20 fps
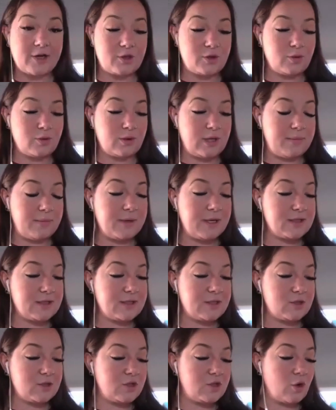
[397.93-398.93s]
actually,
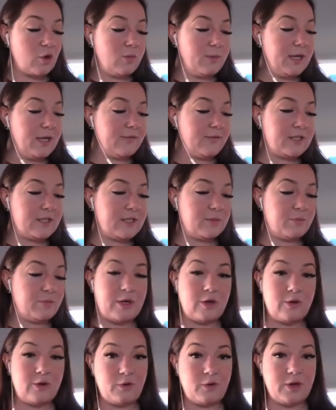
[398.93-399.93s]
because there's so many of these
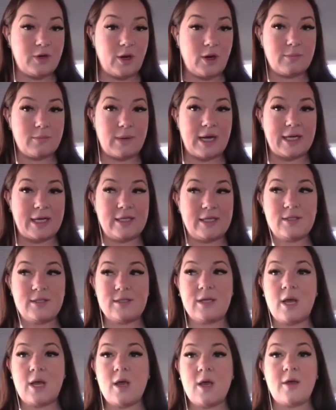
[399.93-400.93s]
beautiful young
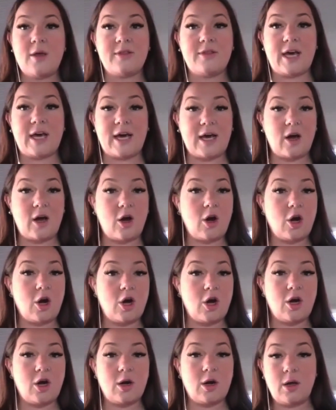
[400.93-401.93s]
minds that
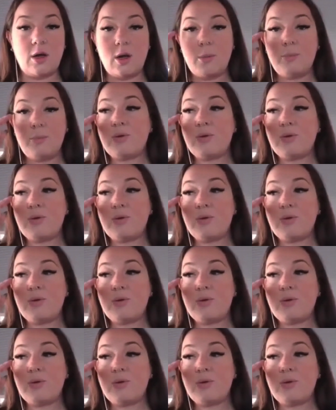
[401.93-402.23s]
are